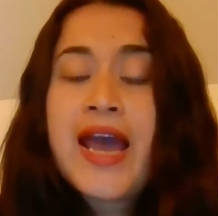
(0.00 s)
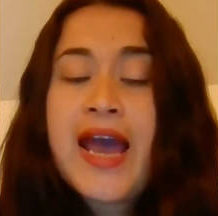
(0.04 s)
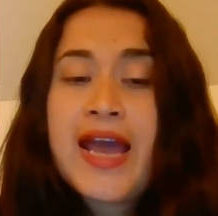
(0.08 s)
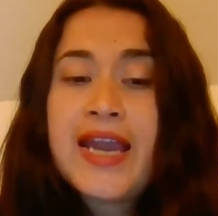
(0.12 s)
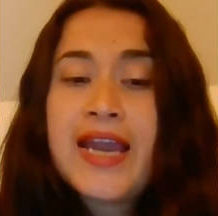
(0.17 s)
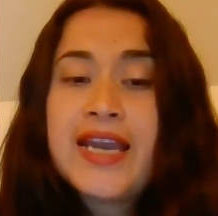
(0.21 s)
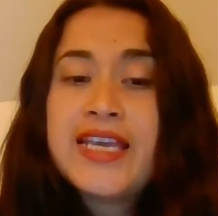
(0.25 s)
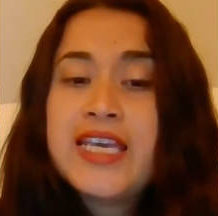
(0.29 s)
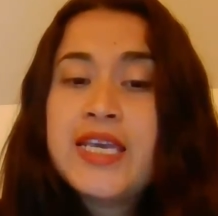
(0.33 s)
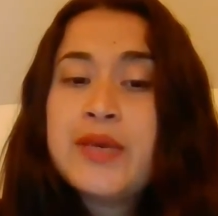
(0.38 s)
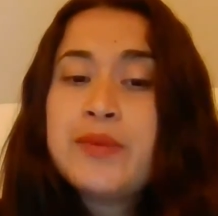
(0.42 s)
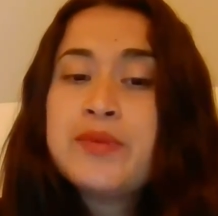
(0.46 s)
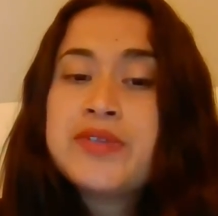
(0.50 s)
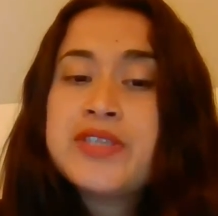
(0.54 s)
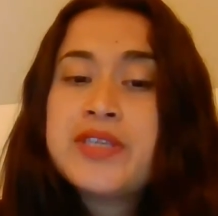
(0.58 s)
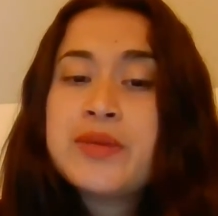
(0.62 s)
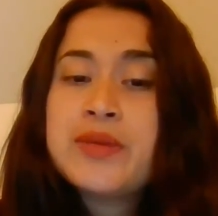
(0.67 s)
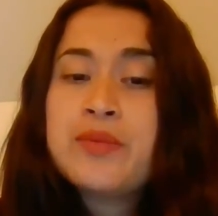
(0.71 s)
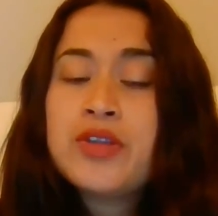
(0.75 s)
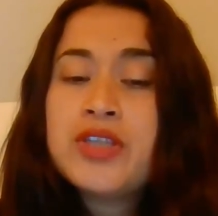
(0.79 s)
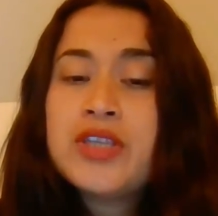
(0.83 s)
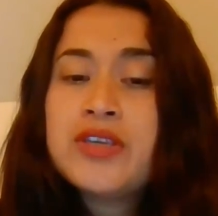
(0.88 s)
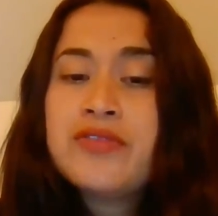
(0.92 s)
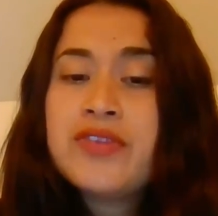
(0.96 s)
and keeps
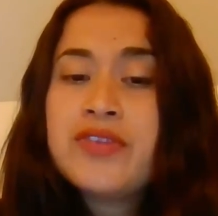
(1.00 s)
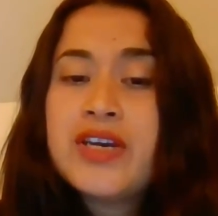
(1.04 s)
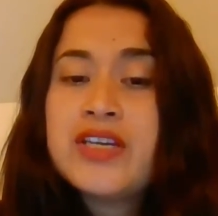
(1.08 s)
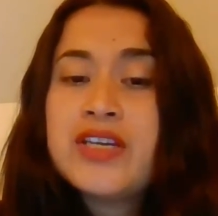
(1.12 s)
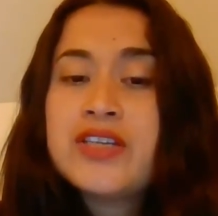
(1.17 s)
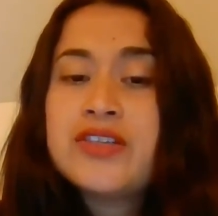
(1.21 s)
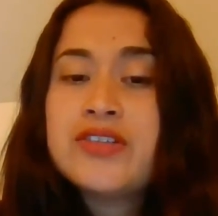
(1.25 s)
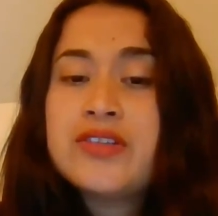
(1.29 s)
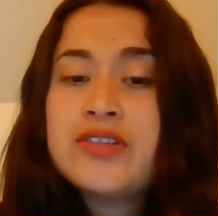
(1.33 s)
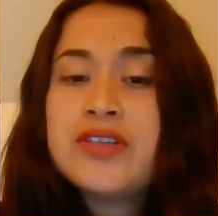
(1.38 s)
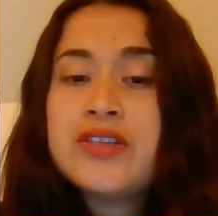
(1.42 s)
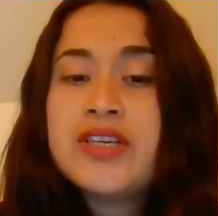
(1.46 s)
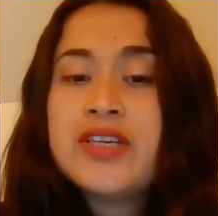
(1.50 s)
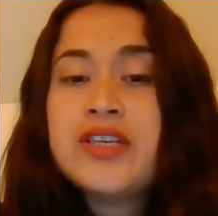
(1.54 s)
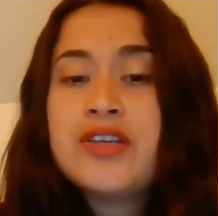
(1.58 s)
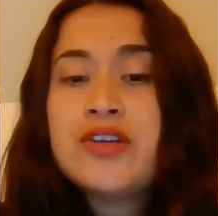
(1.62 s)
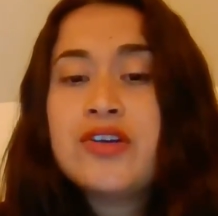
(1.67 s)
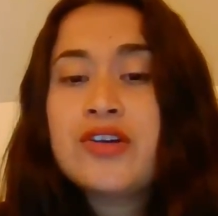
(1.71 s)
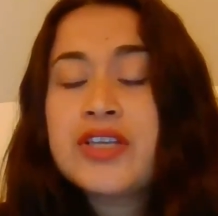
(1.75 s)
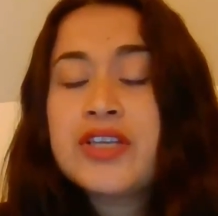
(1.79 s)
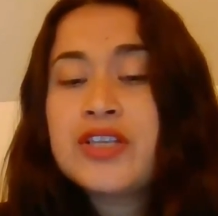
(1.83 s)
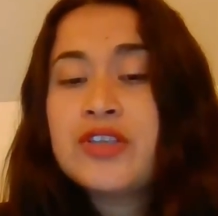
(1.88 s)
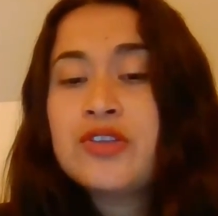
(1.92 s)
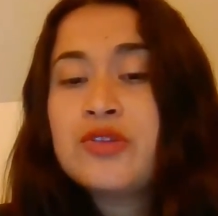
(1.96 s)
the motivation in
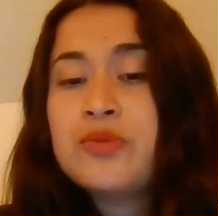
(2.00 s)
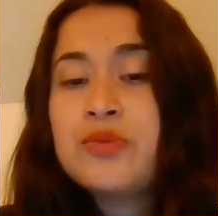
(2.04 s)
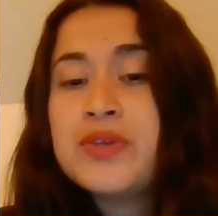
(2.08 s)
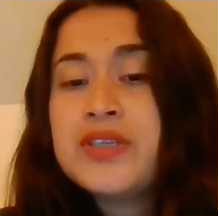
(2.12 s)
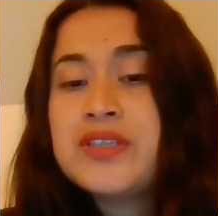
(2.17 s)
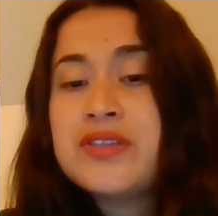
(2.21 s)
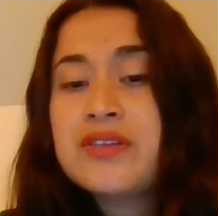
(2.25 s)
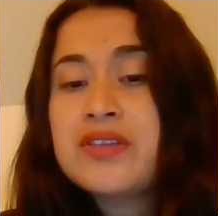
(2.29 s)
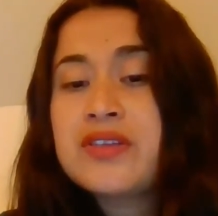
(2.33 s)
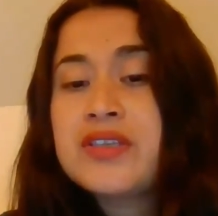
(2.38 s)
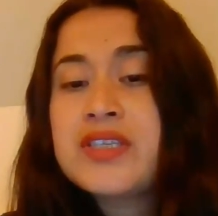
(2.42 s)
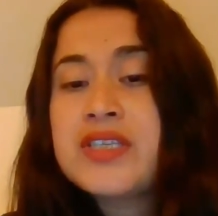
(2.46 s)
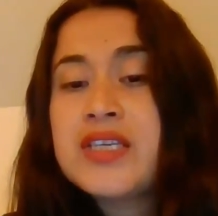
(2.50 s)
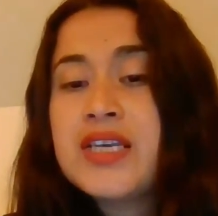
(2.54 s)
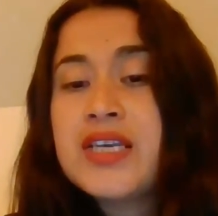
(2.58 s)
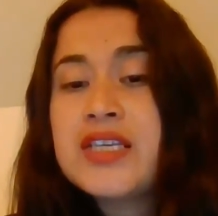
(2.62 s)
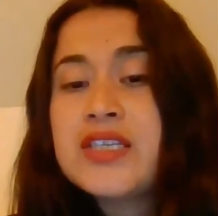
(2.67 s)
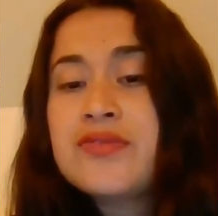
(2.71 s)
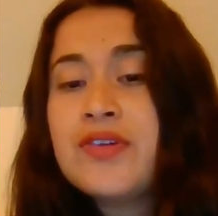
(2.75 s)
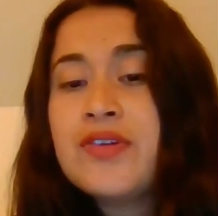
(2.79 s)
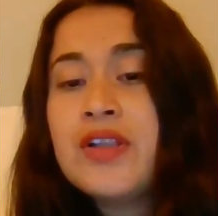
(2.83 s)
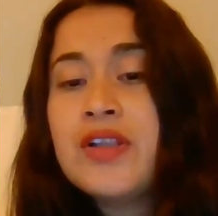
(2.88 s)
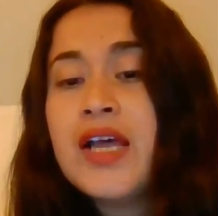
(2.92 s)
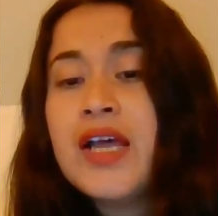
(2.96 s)
order to be
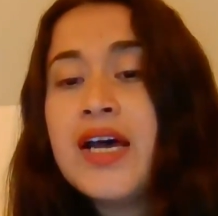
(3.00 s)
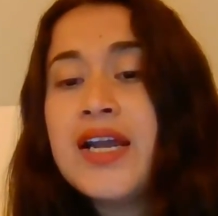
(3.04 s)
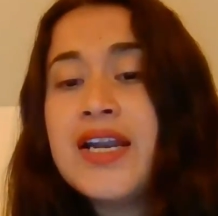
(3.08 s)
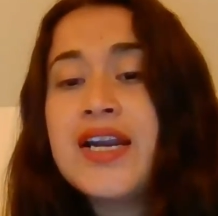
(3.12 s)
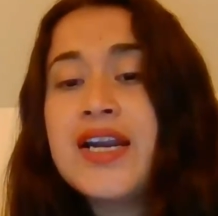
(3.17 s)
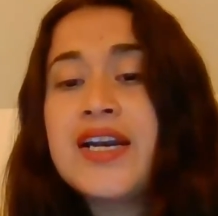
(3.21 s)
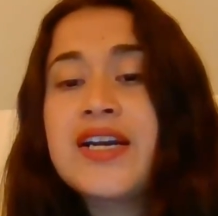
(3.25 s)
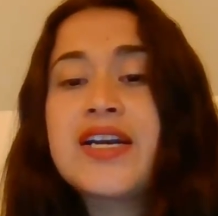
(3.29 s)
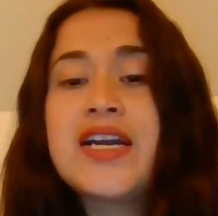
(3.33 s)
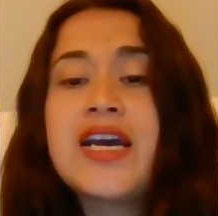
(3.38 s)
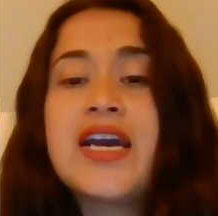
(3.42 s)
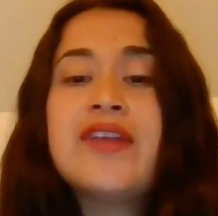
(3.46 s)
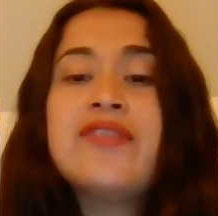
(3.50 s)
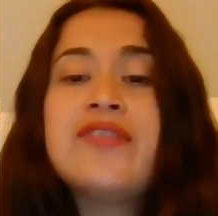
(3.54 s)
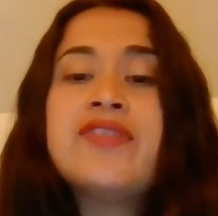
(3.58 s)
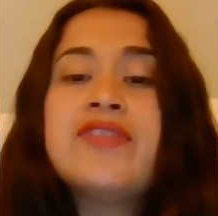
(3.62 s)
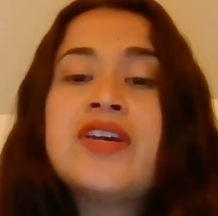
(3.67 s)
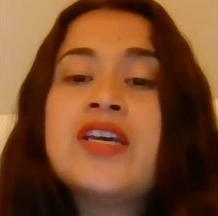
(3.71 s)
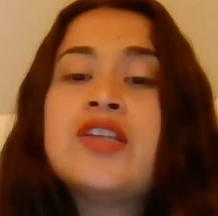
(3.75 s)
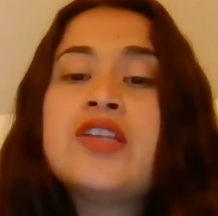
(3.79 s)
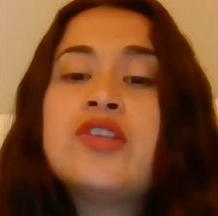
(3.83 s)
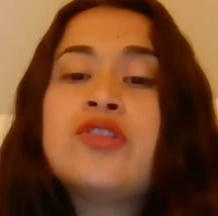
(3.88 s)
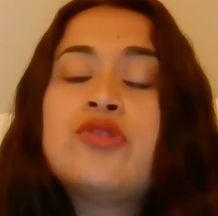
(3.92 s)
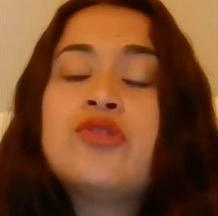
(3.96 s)
successful and arrive
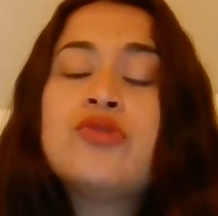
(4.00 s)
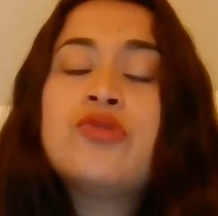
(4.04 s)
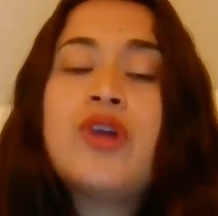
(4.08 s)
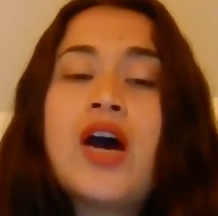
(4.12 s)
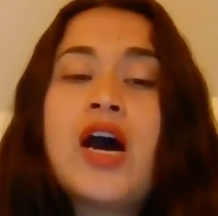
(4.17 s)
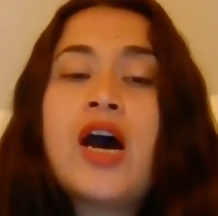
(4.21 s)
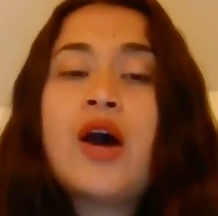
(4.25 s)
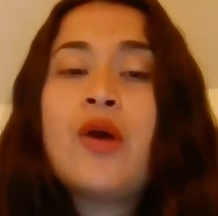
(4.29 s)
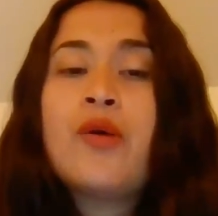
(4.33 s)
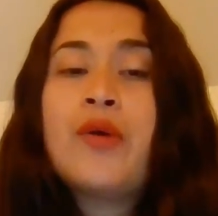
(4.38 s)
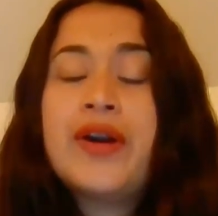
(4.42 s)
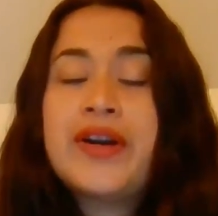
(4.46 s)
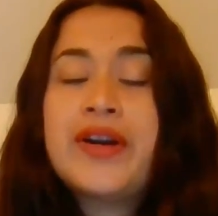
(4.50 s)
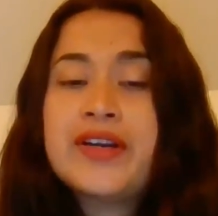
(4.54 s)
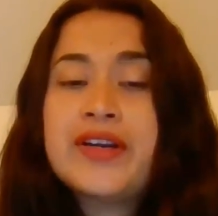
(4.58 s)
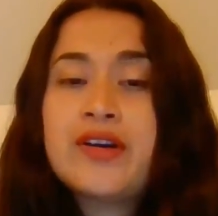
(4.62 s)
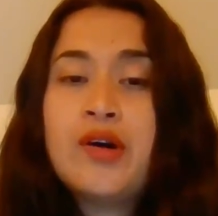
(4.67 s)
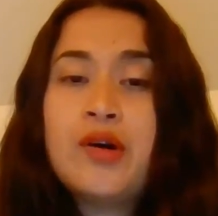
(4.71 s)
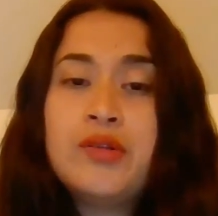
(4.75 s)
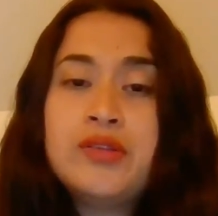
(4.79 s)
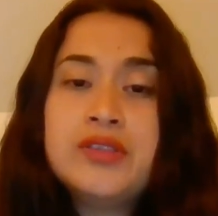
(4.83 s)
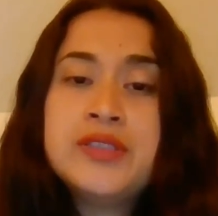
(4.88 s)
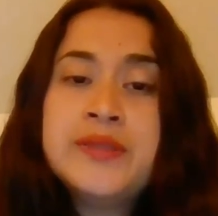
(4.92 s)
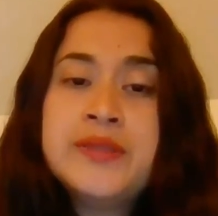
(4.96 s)
to our
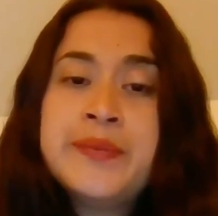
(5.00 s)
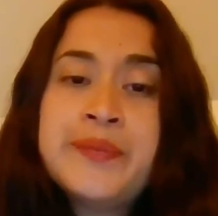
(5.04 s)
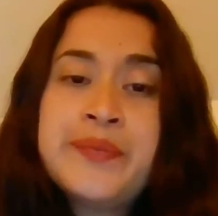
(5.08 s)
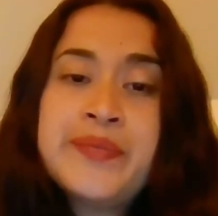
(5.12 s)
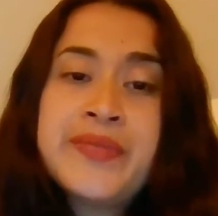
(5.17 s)
goal.